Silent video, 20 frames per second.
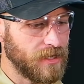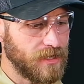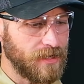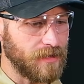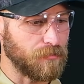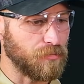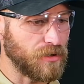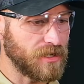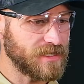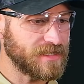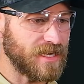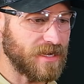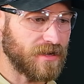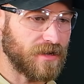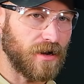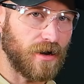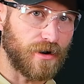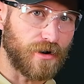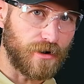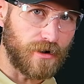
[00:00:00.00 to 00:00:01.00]
it brings that
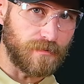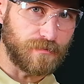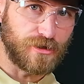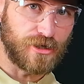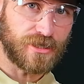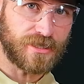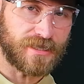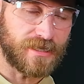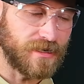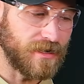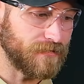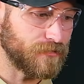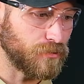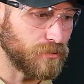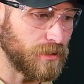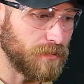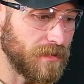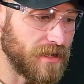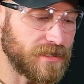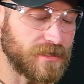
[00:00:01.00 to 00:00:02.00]
cutter up just enough to
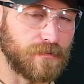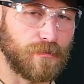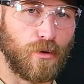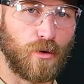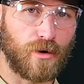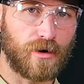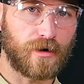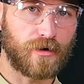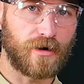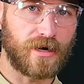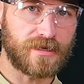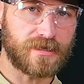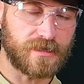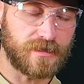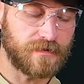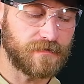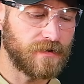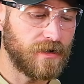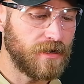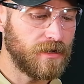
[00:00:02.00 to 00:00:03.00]
where it makes it more
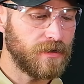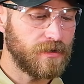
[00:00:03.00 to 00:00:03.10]
aggressive.